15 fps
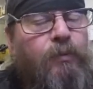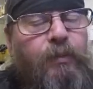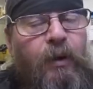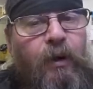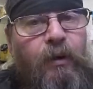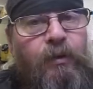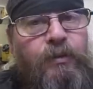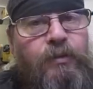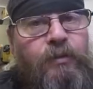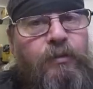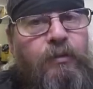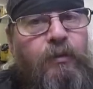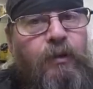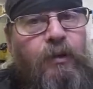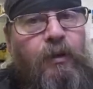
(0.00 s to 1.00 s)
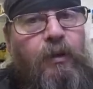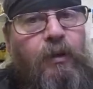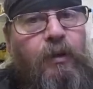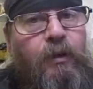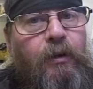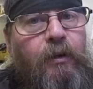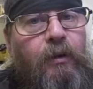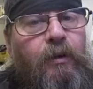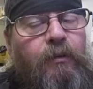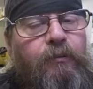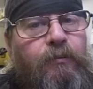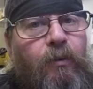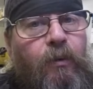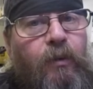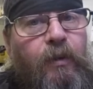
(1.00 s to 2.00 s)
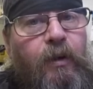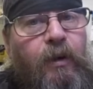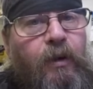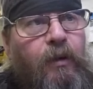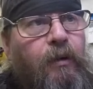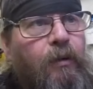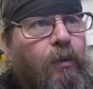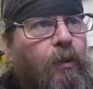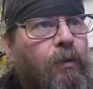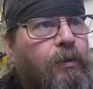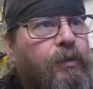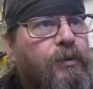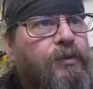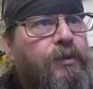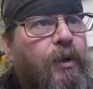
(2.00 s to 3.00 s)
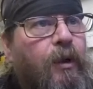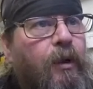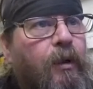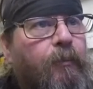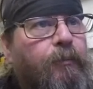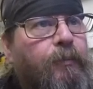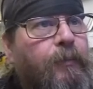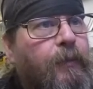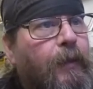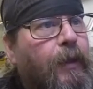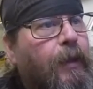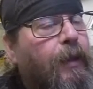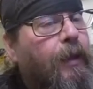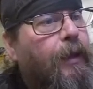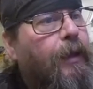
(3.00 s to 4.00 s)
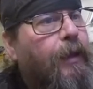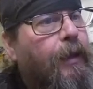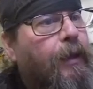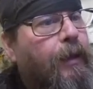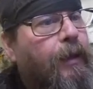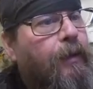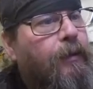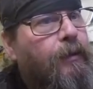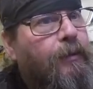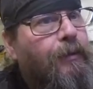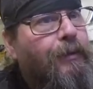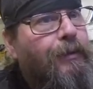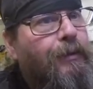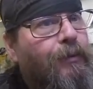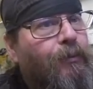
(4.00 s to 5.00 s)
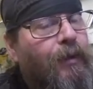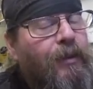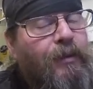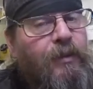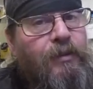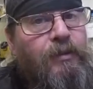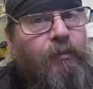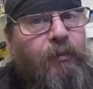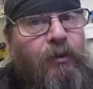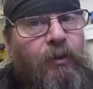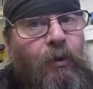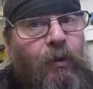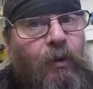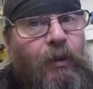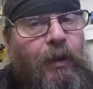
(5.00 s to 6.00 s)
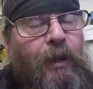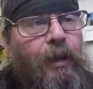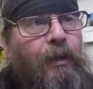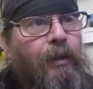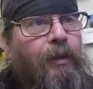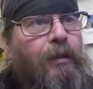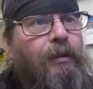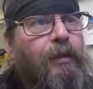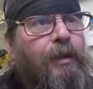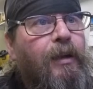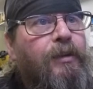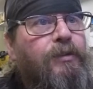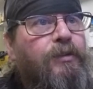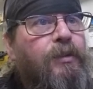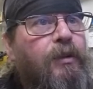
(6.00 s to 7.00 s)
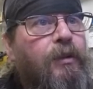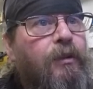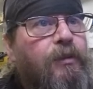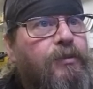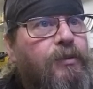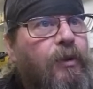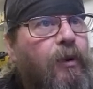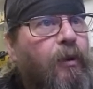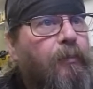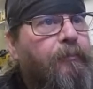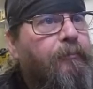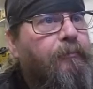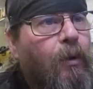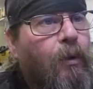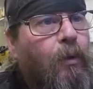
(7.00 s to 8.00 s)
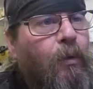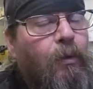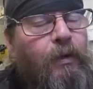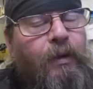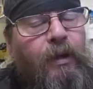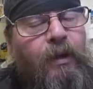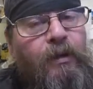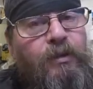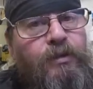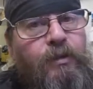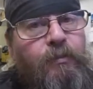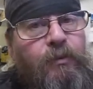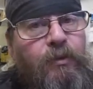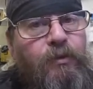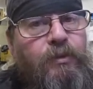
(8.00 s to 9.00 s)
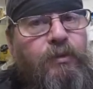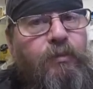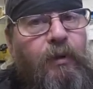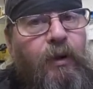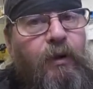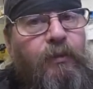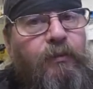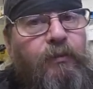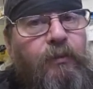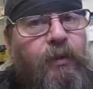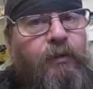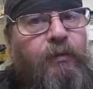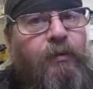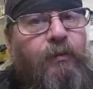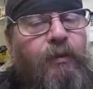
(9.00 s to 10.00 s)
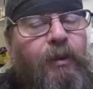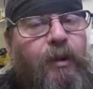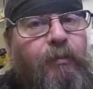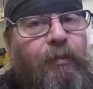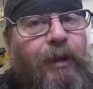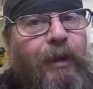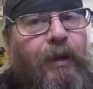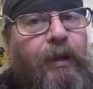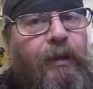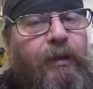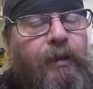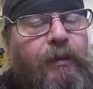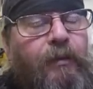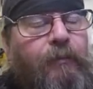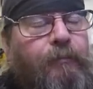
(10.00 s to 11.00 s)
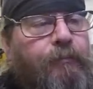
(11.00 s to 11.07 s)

parts for their older saw. And the way things have been going lately in the last year or so, holding on to some used parts isn't really a bad idea.